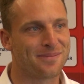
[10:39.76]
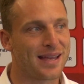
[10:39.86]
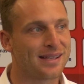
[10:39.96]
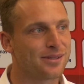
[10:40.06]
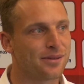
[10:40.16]

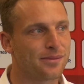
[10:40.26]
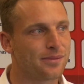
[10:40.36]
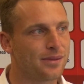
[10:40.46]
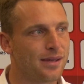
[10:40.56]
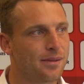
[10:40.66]
that, so
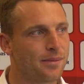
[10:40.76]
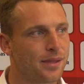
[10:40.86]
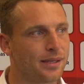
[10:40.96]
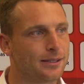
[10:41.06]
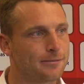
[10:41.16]
yeah, I
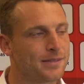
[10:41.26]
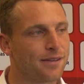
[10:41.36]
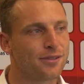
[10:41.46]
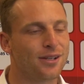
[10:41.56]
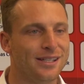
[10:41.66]
think
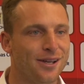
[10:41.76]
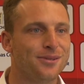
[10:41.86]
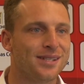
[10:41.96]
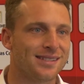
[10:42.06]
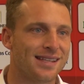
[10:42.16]
definitely
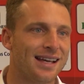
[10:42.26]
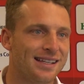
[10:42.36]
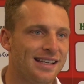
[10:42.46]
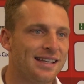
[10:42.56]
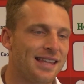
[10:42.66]
noticed that
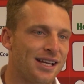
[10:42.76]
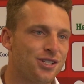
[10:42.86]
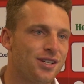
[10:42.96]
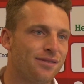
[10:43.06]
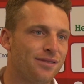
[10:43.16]

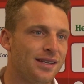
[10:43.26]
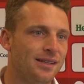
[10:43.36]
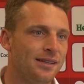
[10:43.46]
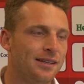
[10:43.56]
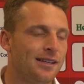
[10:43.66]
shift
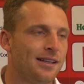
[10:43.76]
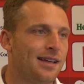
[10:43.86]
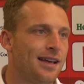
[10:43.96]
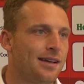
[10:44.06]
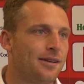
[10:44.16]
in
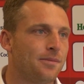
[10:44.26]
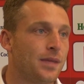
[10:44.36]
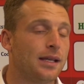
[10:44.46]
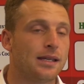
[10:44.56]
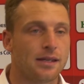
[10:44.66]

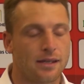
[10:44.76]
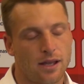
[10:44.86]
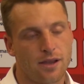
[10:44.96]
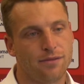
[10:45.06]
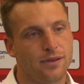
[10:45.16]
thing, and then
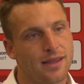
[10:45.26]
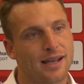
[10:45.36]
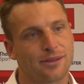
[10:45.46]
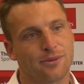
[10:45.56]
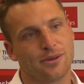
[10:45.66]
hopefully
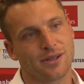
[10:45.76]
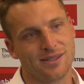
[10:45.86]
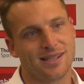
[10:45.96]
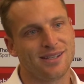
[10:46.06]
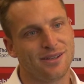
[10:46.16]
that will
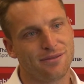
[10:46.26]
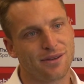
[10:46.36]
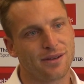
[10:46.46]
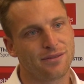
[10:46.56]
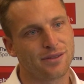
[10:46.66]
continue
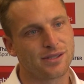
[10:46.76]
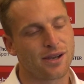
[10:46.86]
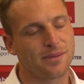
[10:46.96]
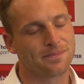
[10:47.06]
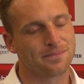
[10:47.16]
for
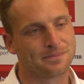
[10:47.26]
time.